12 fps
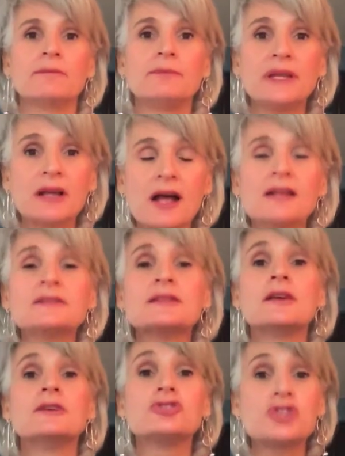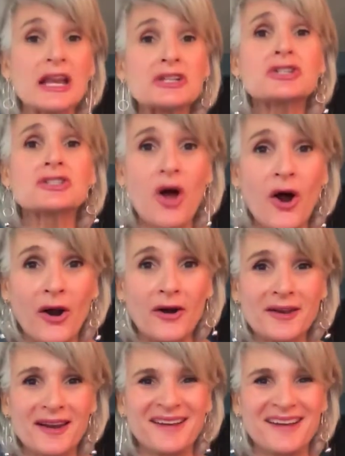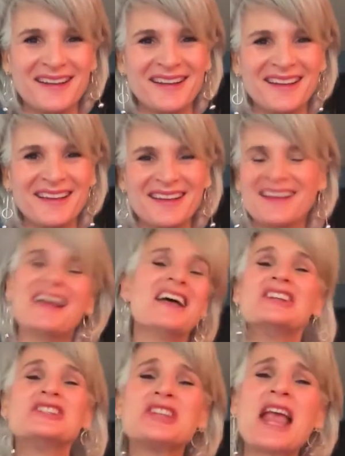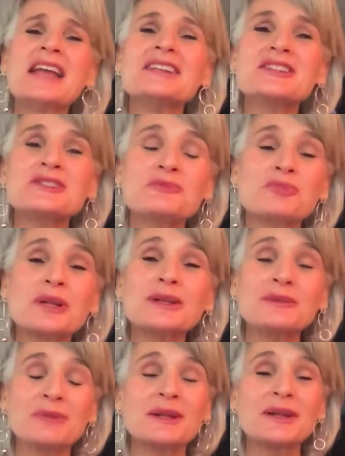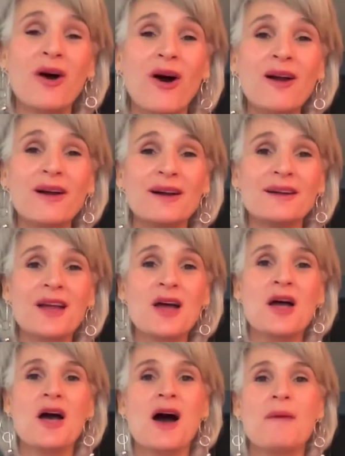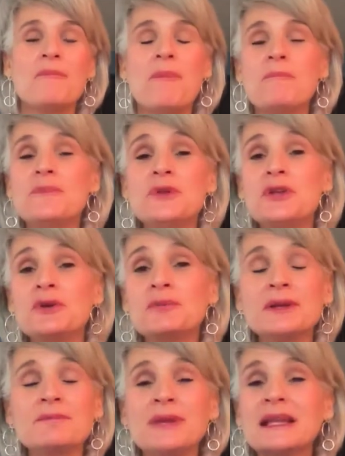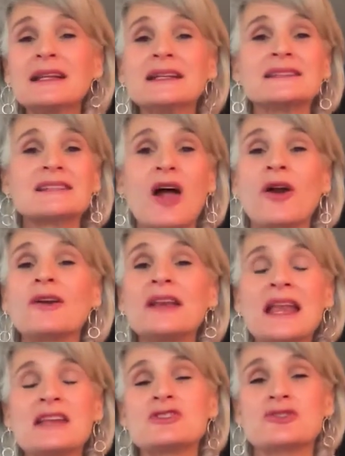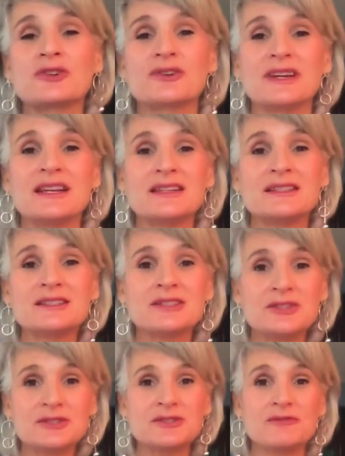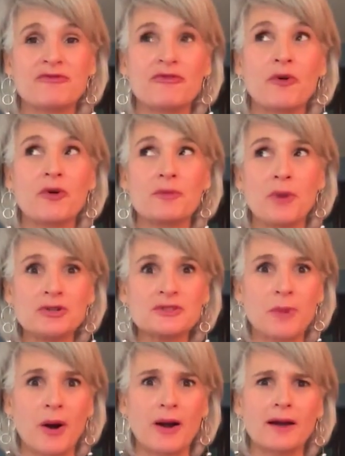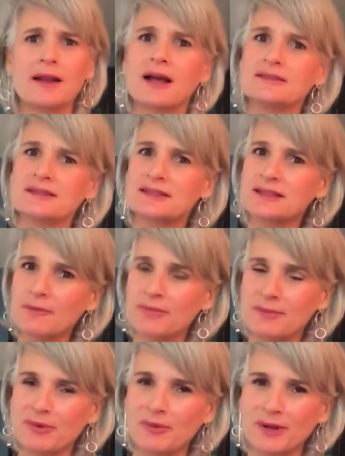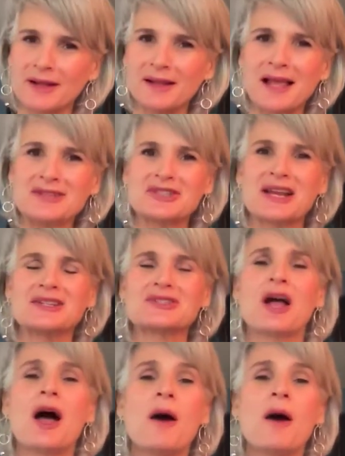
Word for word: Because change is hard. Change is really, really hard. Human beings, our nature is, for the most part, some people really like change,